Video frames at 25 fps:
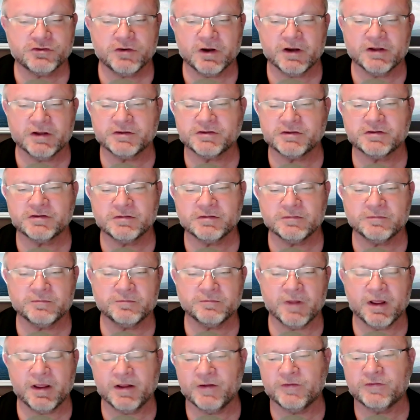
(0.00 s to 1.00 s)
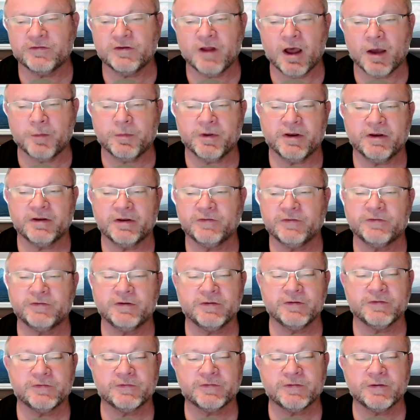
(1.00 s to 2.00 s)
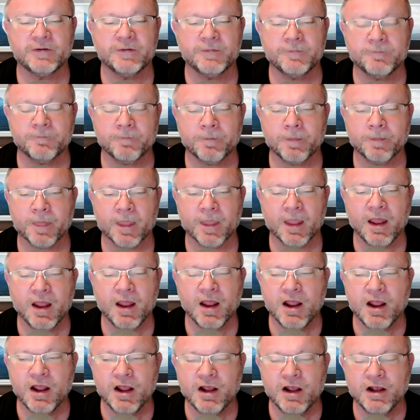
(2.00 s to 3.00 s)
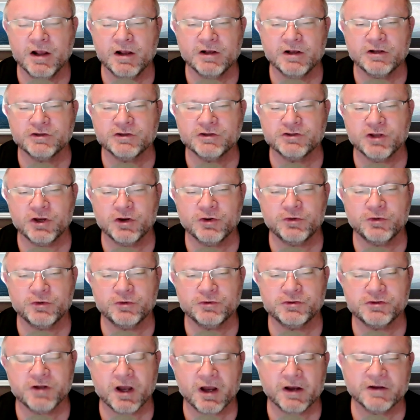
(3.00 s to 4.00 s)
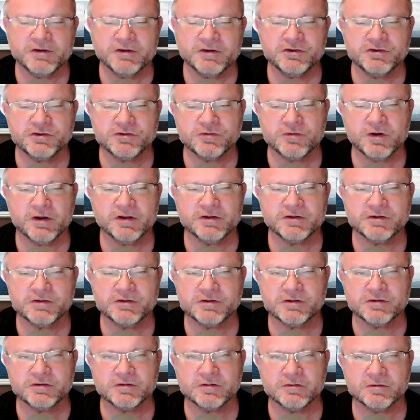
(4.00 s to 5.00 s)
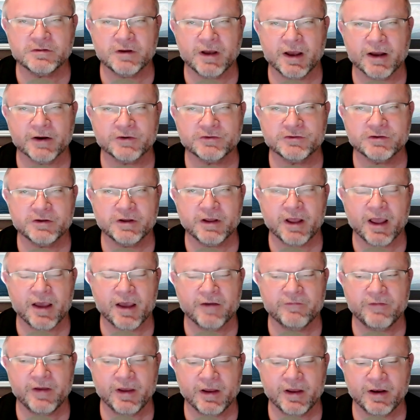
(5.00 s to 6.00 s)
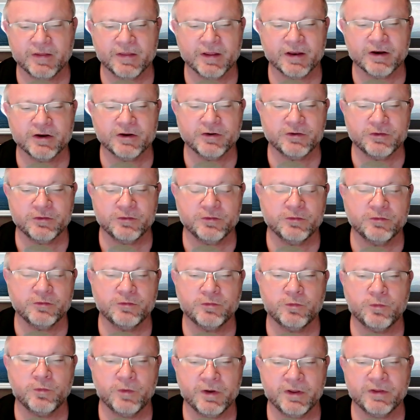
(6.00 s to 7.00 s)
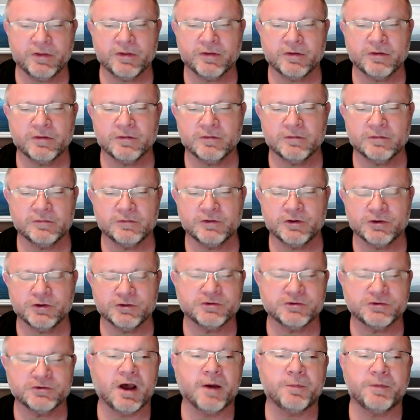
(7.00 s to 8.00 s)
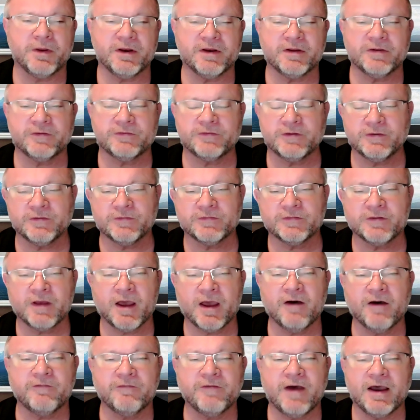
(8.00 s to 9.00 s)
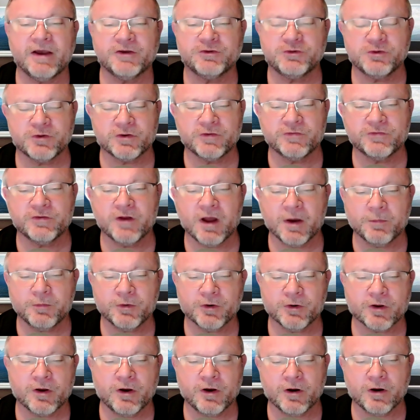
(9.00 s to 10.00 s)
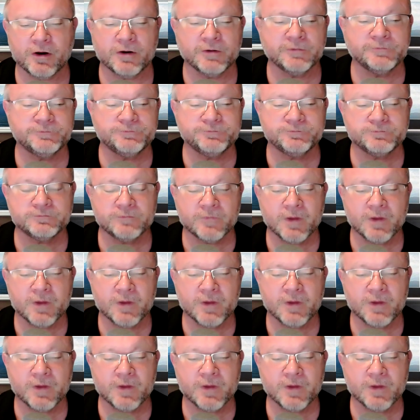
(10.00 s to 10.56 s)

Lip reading: Struts and stopping distance. So, do shocks and struts actually have anything to do with your stopping distance, how fast you can stop your car?